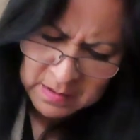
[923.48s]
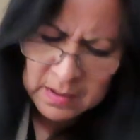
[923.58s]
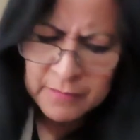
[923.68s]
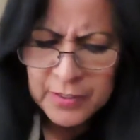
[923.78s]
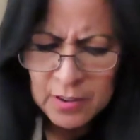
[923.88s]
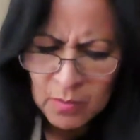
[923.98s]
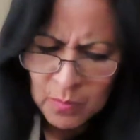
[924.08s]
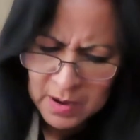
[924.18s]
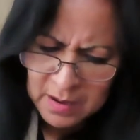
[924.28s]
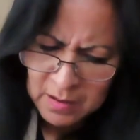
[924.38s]
if you
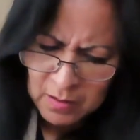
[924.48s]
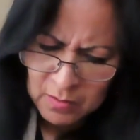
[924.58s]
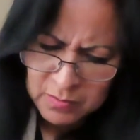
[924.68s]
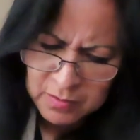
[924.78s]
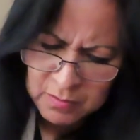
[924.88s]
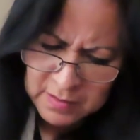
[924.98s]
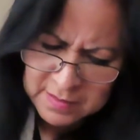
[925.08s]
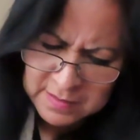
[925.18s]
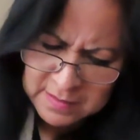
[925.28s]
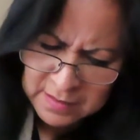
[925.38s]
don't want to go through the
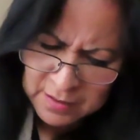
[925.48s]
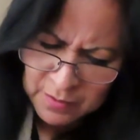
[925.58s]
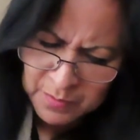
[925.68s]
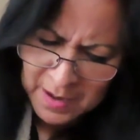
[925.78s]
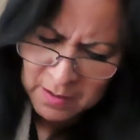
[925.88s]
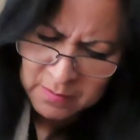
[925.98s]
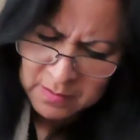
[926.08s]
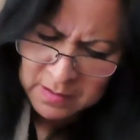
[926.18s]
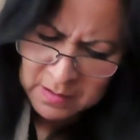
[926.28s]
sticker route,